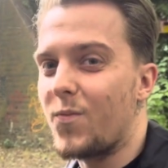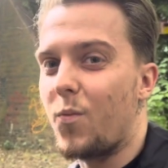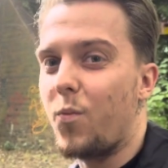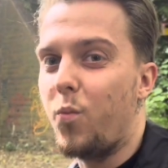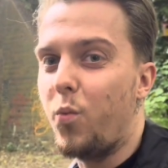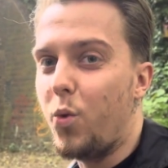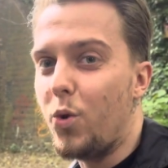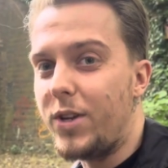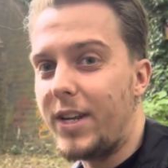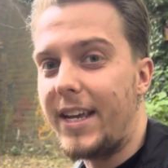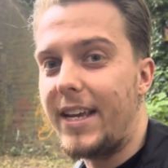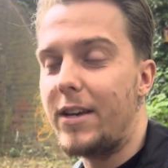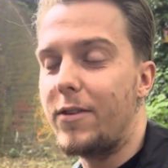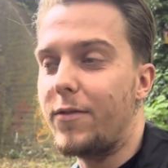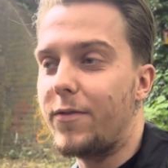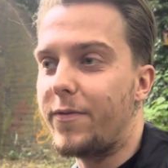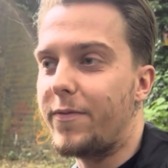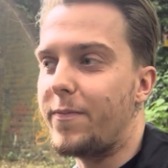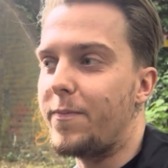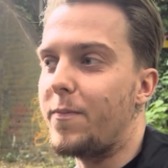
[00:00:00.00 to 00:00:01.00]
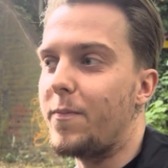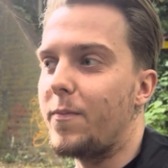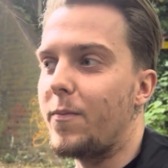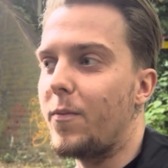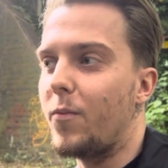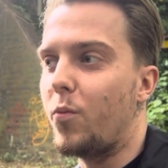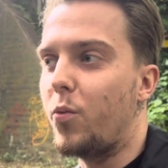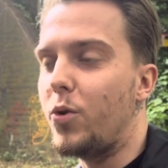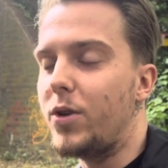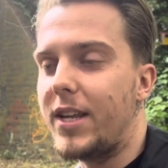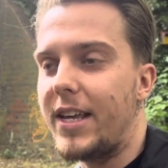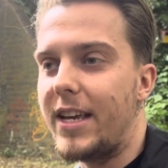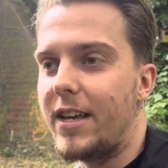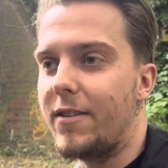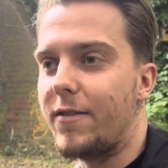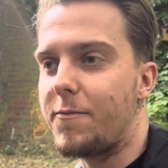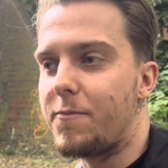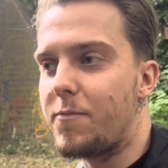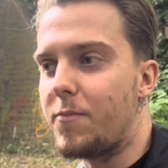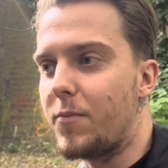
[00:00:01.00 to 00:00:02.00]
would he have
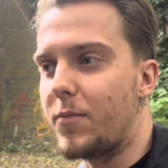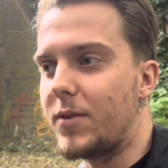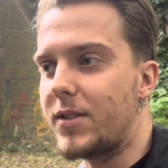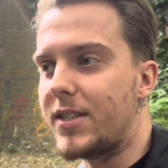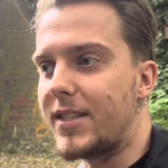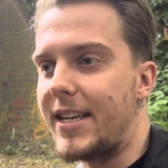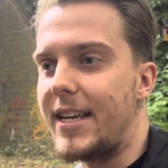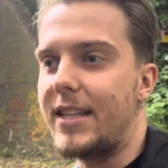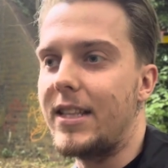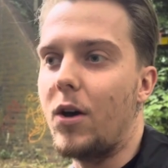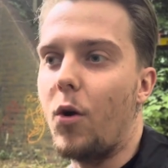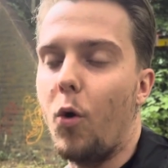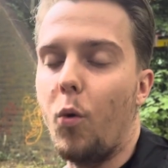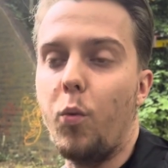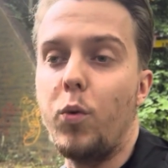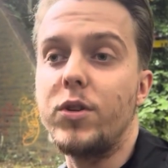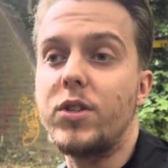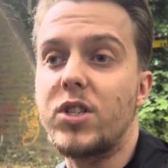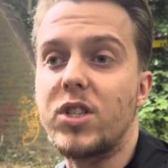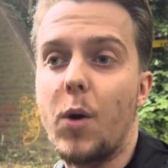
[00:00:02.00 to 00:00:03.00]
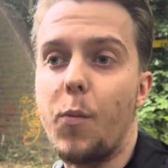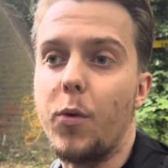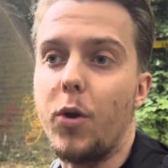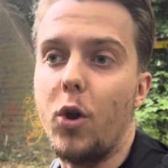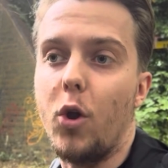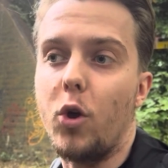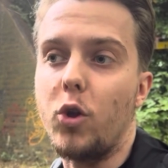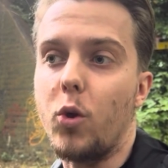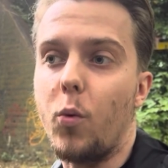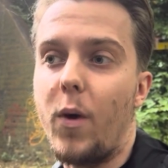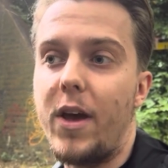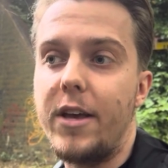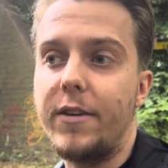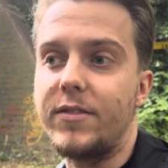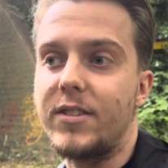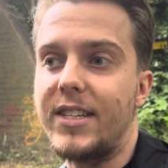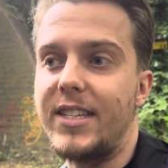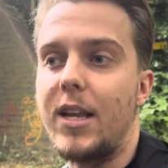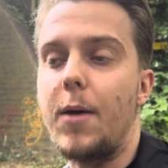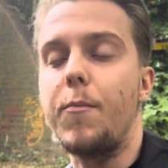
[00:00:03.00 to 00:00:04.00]
seen that, or would someone along the way have
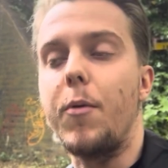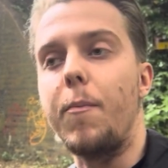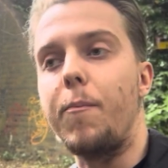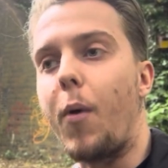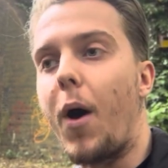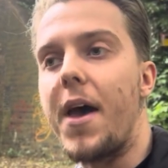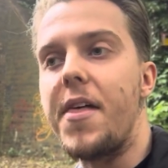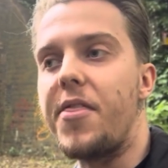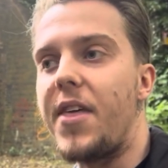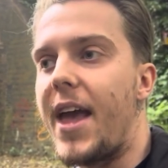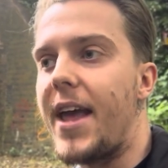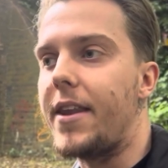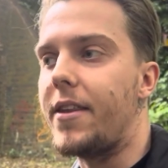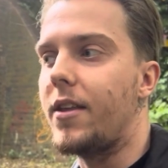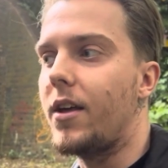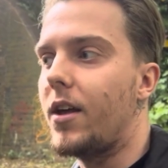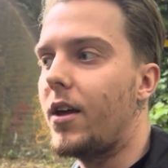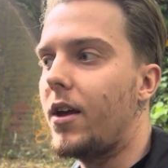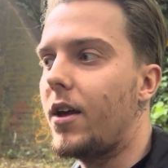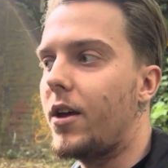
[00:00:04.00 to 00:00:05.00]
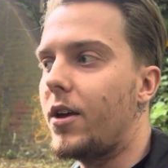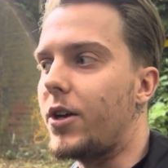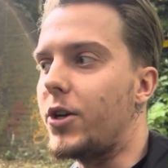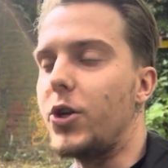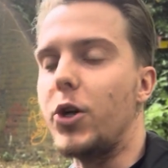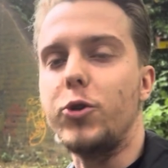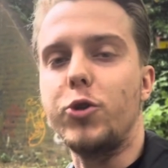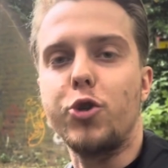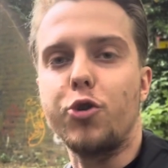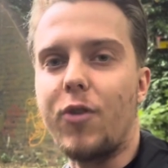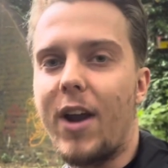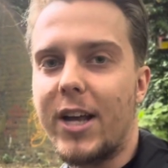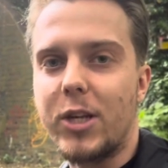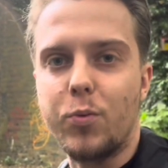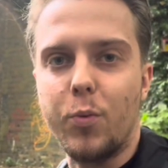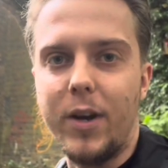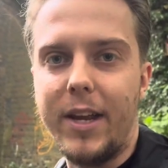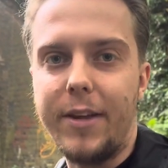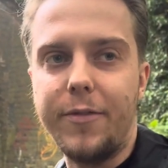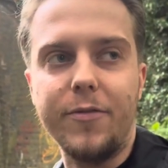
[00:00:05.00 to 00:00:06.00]
seen that? But by then, you know, tracks
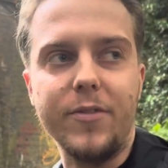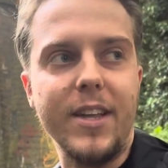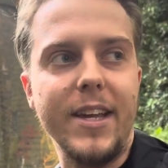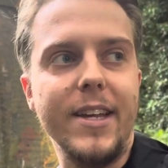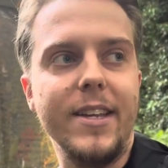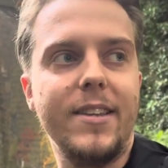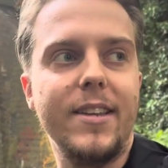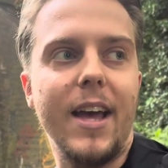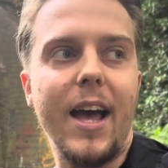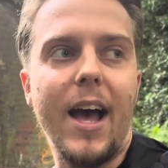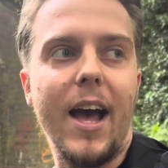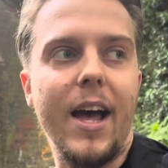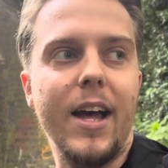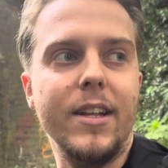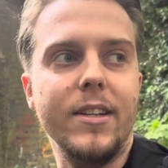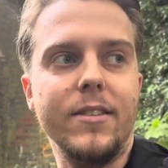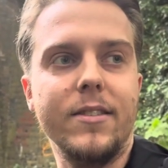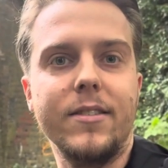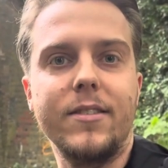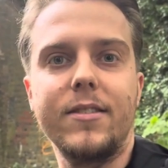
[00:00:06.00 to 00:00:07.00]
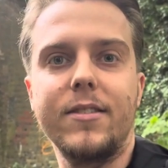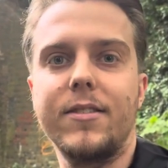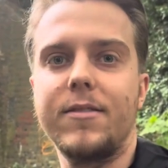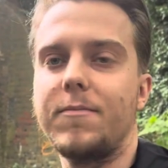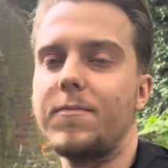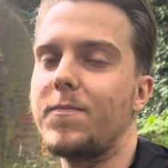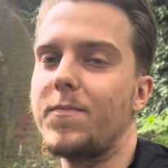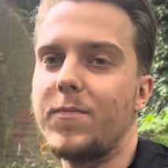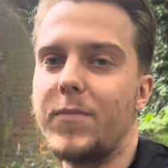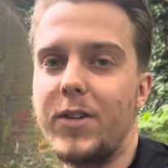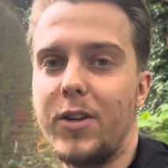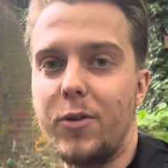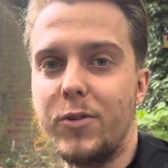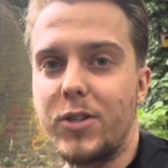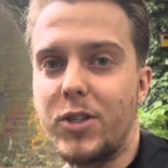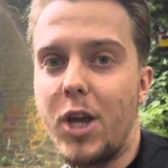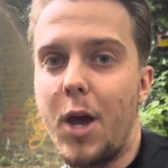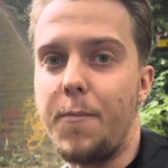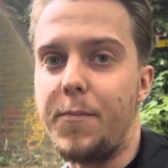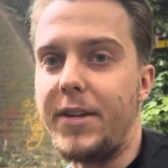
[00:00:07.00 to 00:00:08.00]
were lifted and, you know,
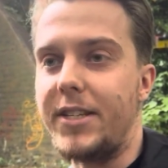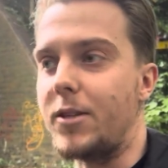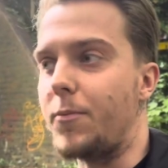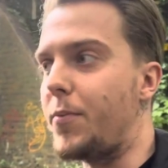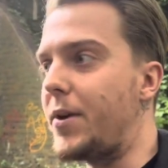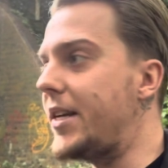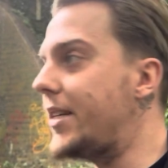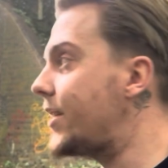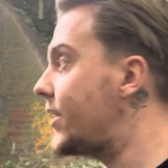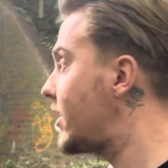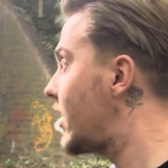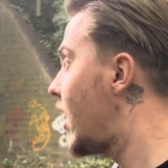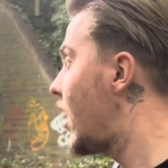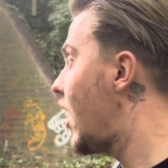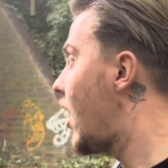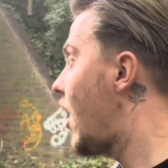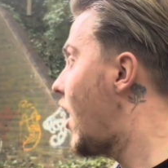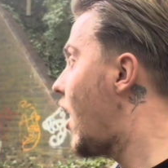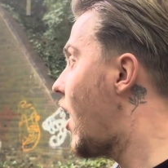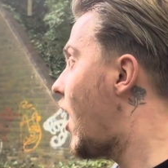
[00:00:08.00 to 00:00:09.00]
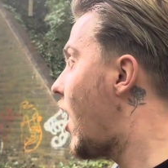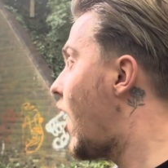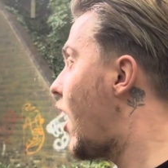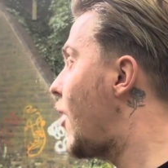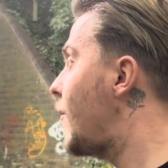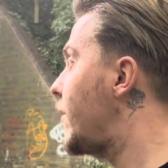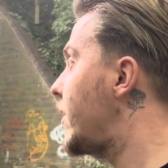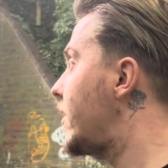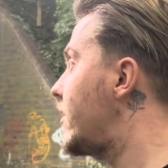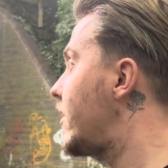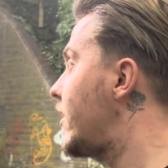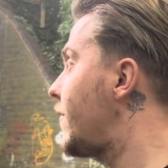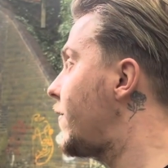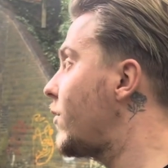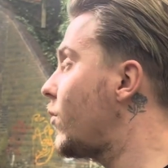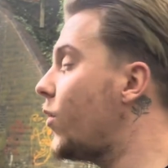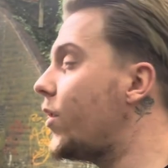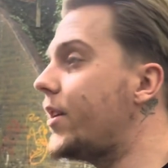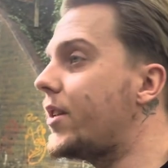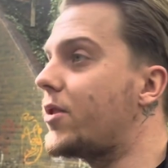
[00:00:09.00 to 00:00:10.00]
certain bits and pieces. I mean, if you
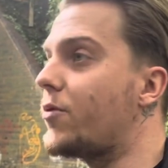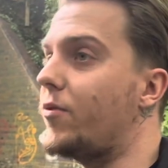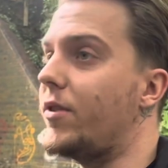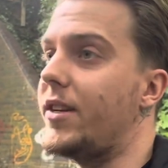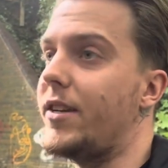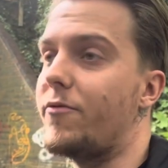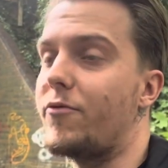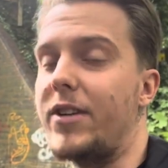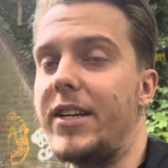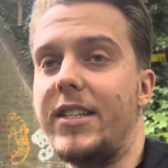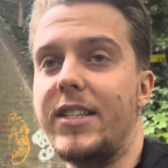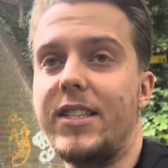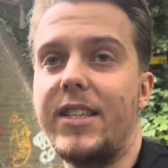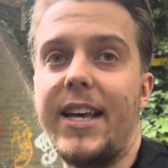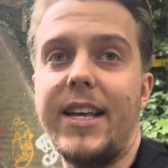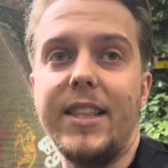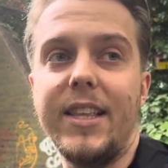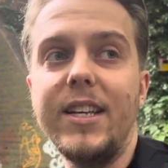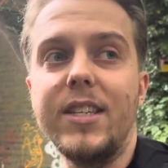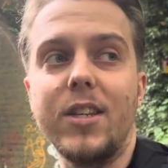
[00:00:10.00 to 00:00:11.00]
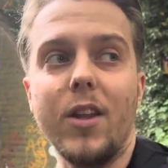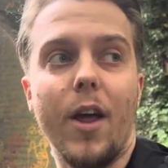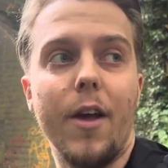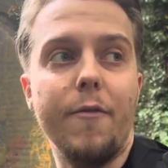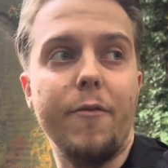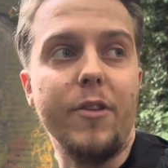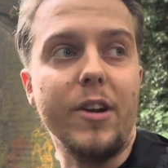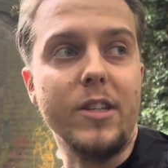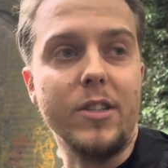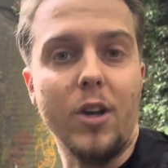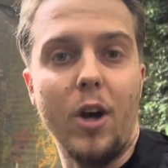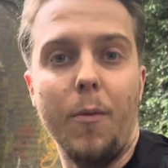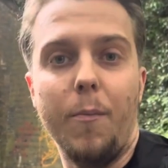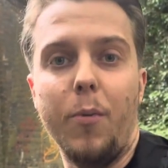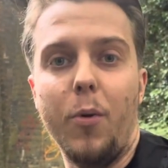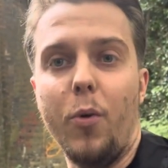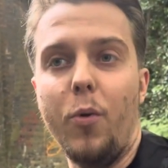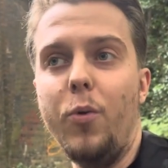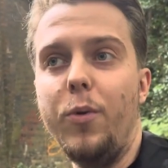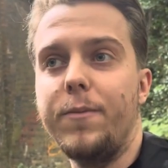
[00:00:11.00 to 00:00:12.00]
wanted to reinstate this line, for
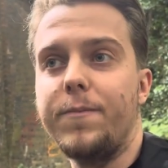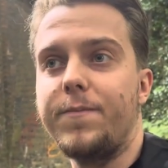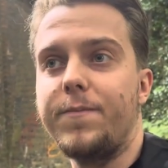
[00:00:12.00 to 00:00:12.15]
example,